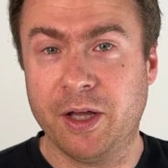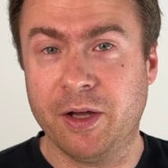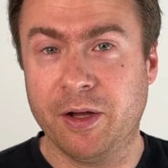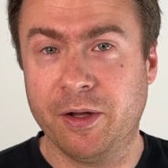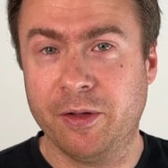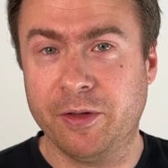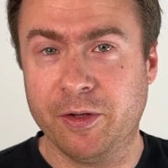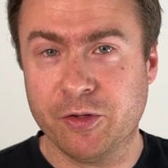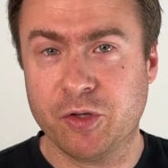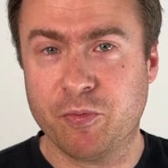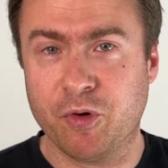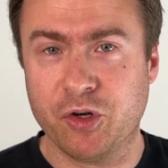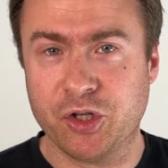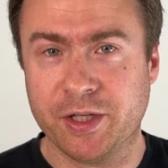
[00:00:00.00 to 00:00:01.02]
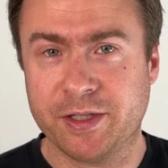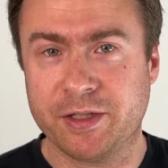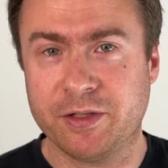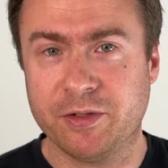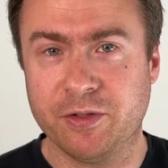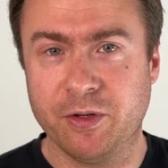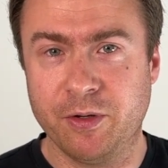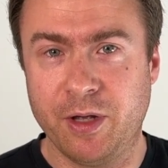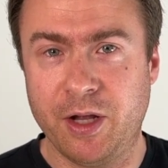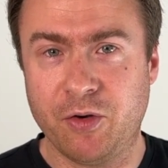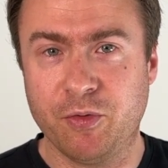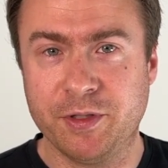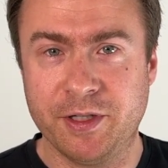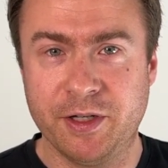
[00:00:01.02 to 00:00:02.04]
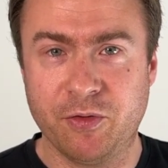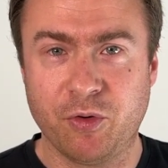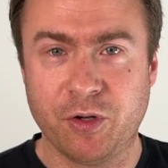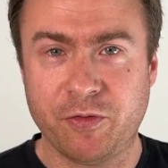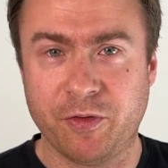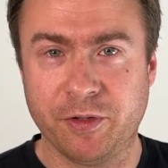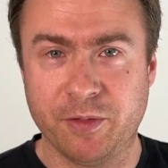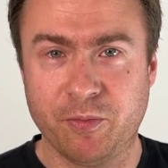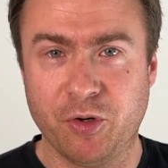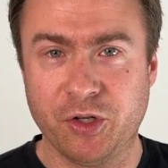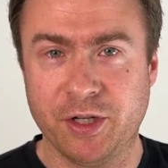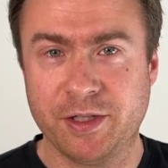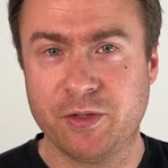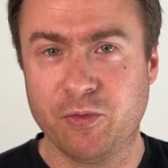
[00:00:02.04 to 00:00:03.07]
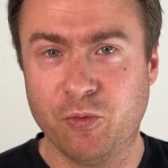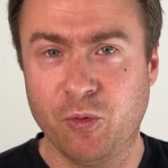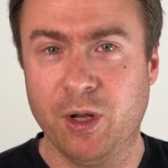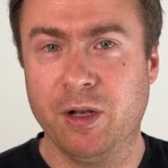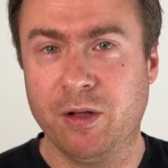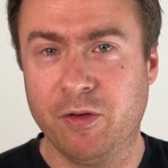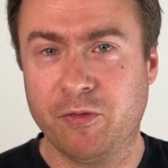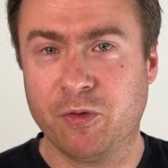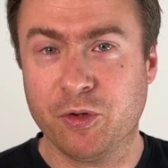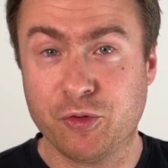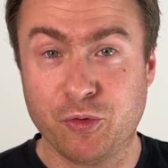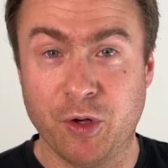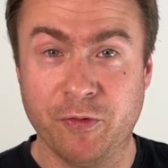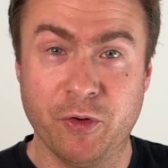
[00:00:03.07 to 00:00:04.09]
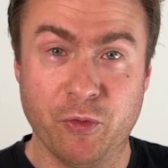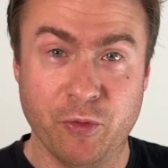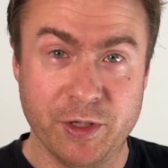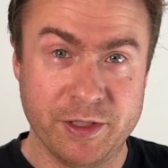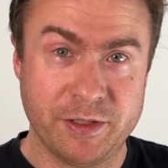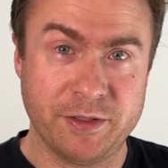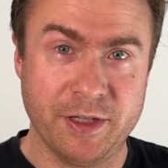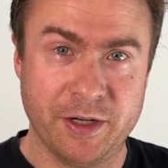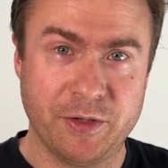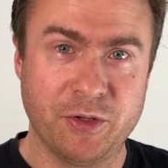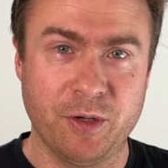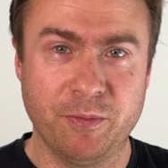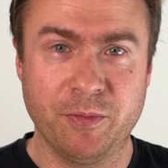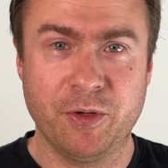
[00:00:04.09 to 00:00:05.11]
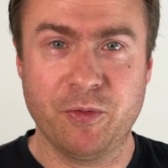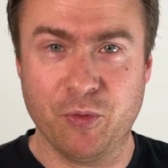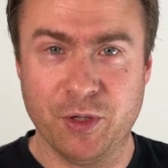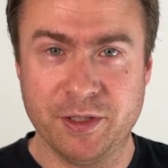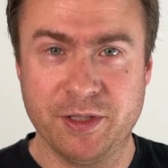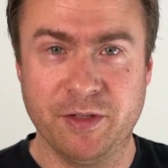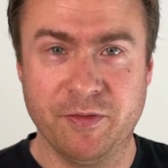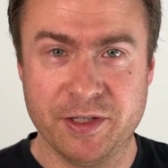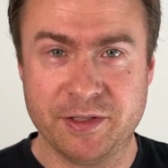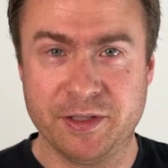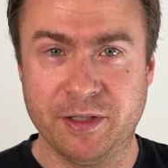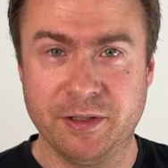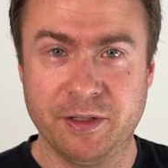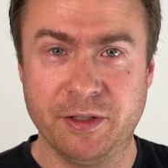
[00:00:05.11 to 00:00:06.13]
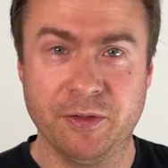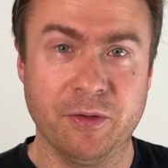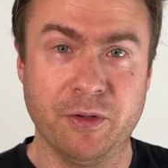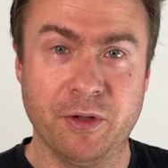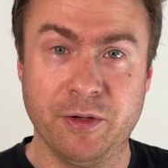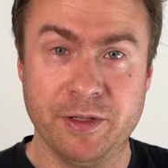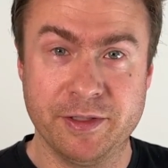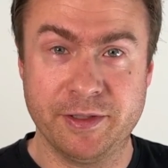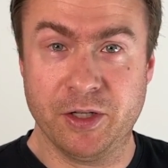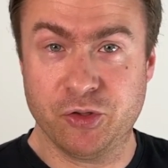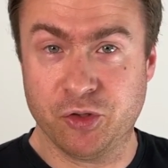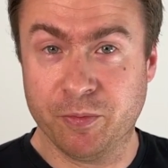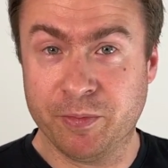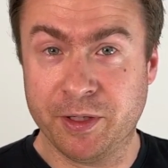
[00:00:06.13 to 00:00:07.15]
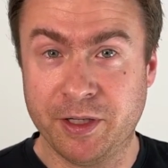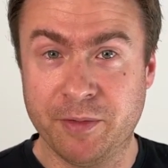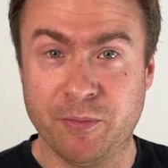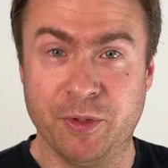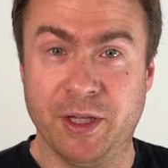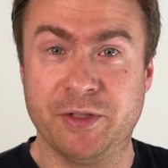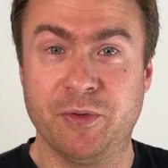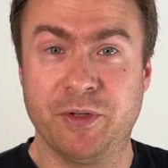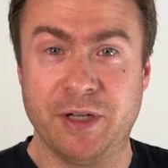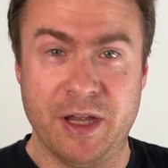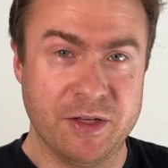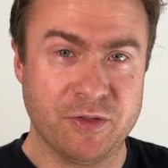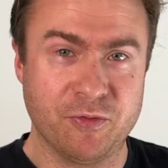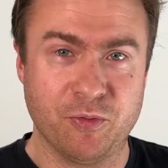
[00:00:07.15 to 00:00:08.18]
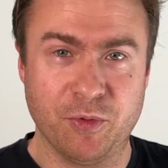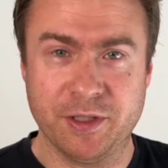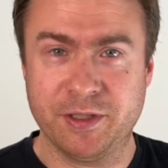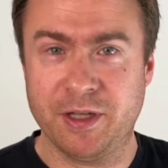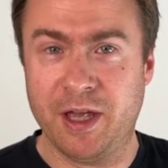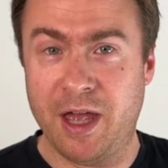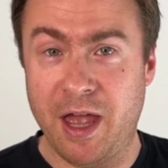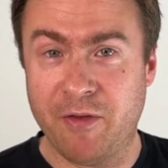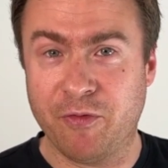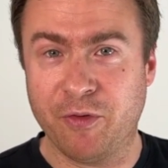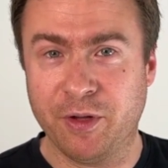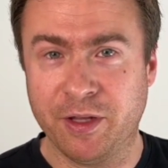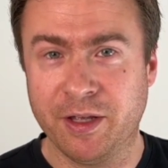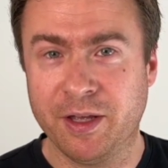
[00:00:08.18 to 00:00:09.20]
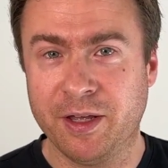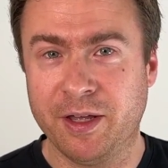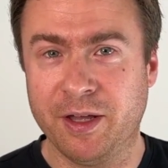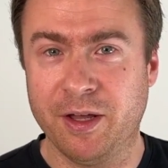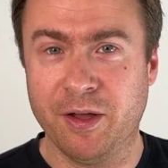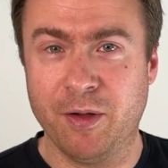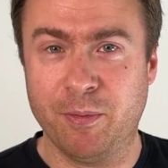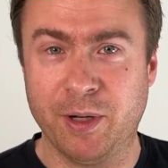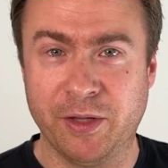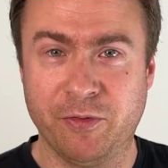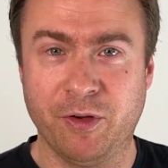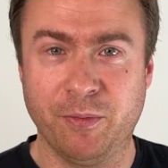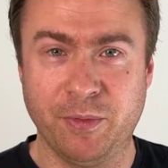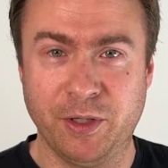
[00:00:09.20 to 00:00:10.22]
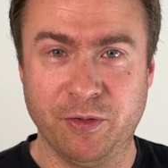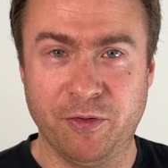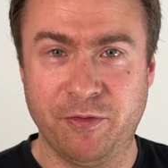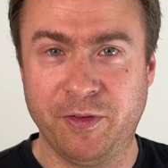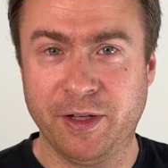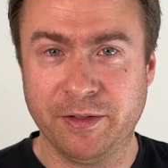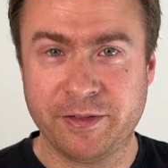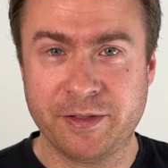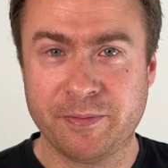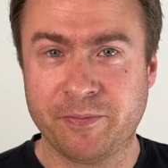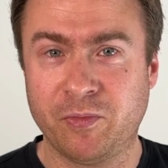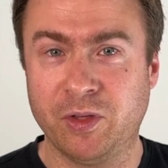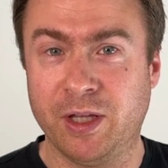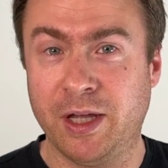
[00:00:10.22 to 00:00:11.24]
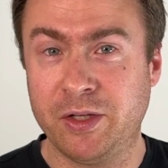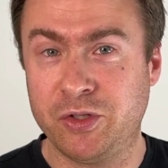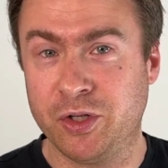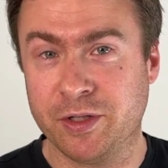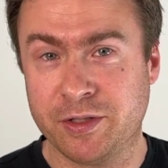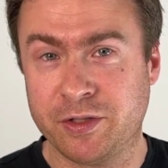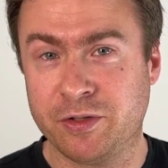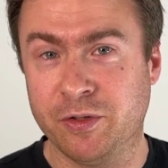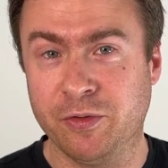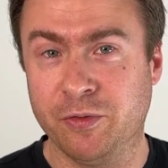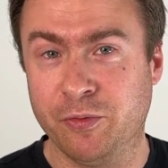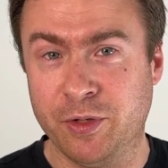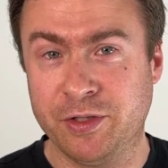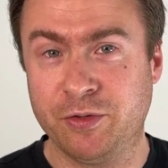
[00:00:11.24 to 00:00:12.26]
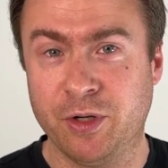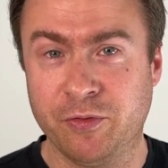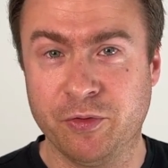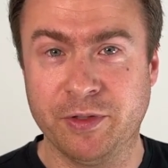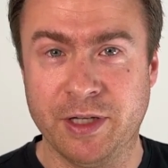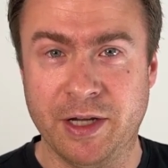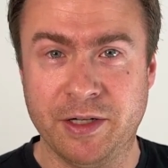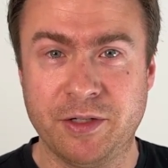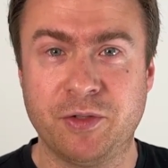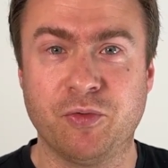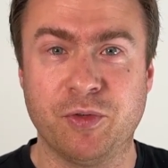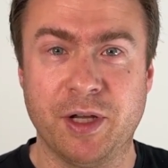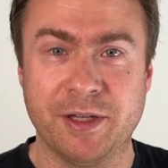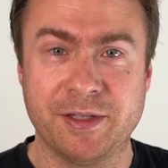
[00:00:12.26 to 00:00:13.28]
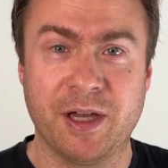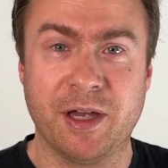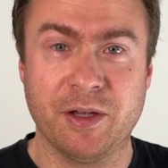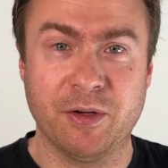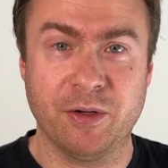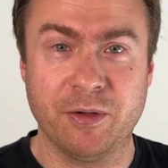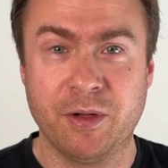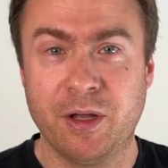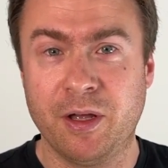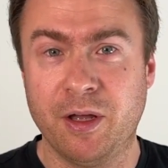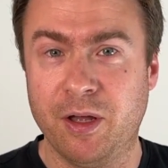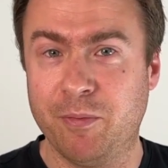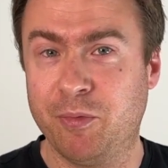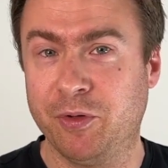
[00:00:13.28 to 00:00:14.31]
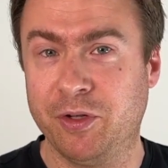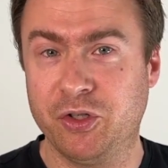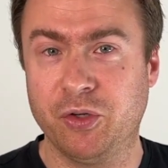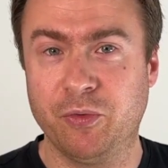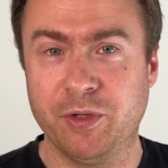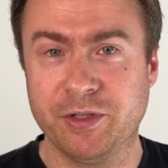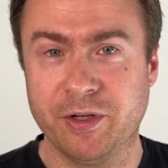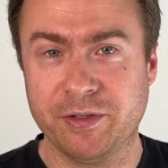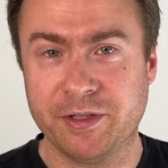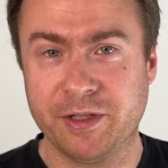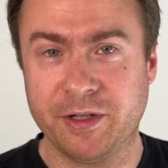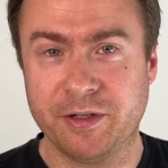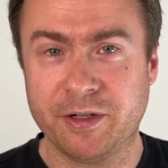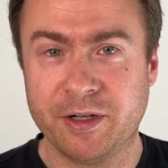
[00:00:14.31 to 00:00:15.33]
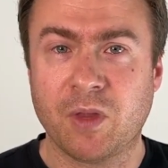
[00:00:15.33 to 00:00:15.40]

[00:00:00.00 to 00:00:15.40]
the other projects, the equity crowdfunding projects, well, of course, you have the risks that come with investing in an early stage company, but that's the case with every platform in the field. That's just the risk you have to take to get higher potential returns here.